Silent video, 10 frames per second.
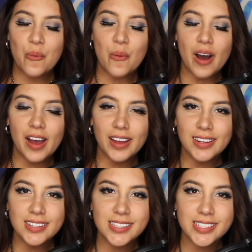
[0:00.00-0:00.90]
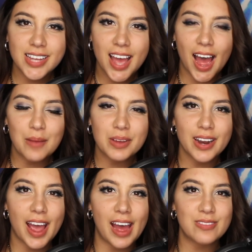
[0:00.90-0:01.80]
What? I'm
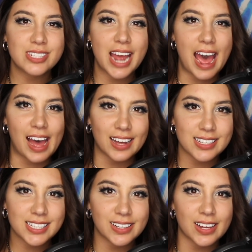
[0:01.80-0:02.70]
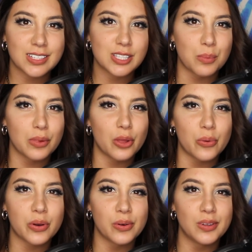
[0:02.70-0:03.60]
gonna have to ask like some
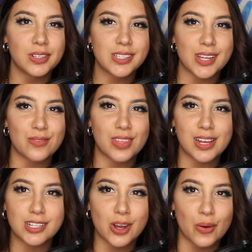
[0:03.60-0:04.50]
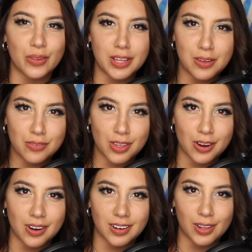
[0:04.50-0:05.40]
locals if they don't leave
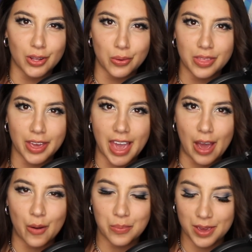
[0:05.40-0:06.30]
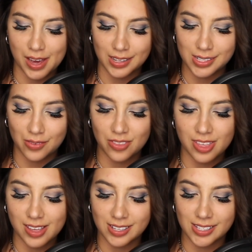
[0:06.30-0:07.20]
their clothing out because of
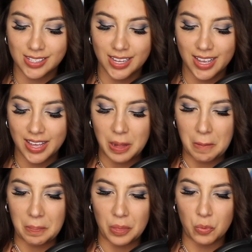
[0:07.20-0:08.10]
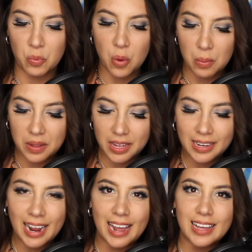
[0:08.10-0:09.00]
this
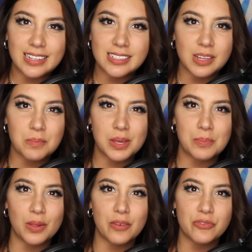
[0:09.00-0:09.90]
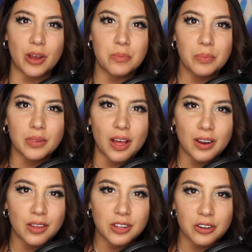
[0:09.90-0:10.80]
woman. I guess some people have found
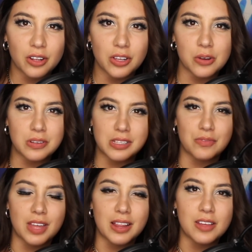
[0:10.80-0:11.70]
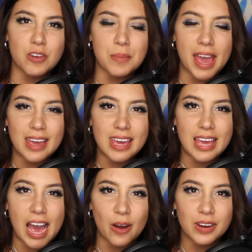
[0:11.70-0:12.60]
blood on their clothes if they leave them
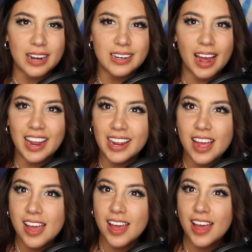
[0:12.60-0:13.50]
hanging out at night.